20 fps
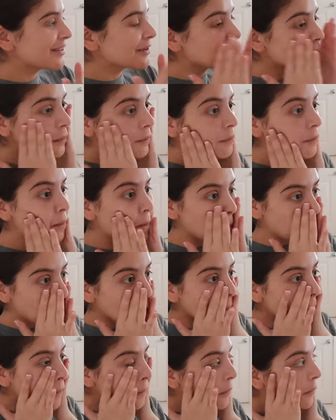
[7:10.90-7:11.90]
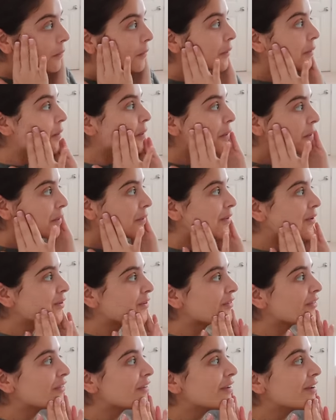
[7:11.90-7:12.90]
just gonna stay in our living room, like
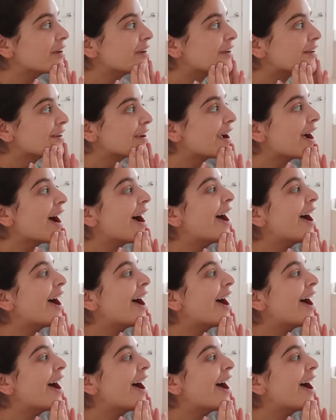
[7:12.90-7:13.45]
fully greened